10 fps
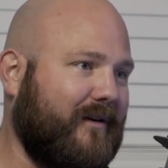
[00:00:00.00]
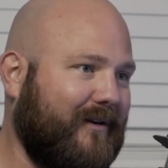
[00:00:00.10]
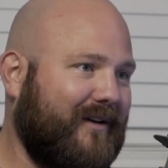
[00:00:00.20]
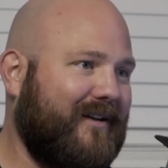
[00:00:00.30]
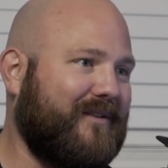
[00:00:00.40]
It
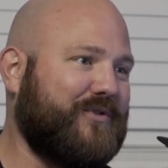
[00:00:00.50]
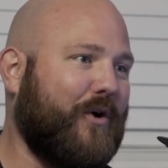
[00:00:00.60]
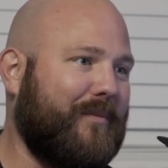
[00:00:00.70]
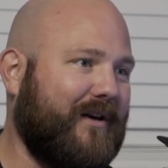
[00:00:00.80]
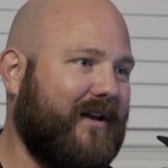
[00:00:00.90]
was
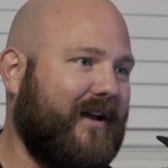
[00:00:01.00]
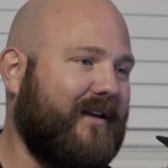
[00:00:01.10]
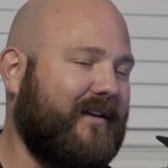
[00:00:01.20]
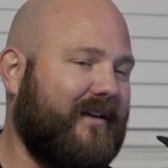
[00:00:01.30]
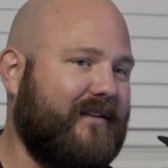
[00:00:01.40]
opening
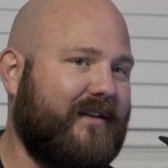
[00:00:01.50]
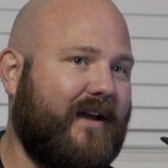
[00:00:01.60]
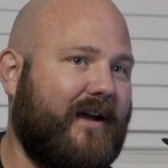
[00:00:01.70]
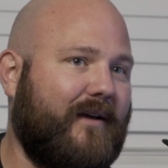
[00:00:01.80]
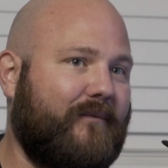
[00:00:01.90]
night, and
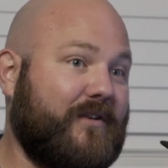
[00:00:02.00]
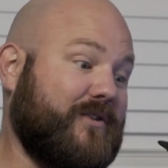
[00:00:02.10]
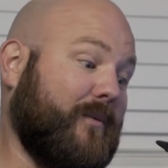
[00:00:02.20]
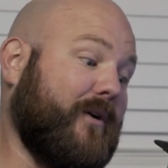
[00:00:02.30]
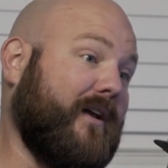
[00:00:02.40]
this
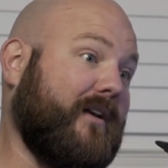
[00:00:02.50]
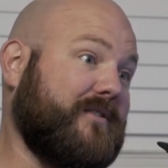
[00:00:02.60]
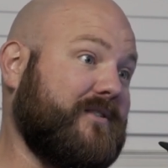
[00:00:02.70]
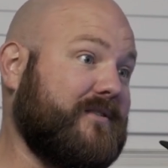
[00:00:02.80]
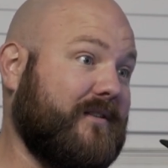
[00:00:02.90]
year we're going on our
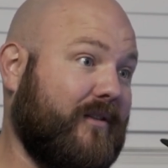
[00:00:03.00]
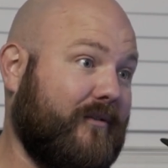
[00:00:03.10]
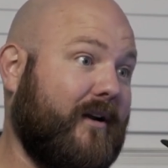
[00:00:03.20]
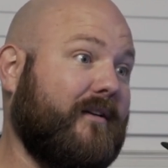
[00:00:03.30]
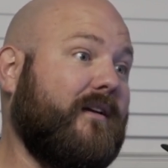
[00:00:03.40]
season
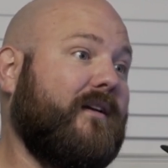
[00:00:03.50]
3.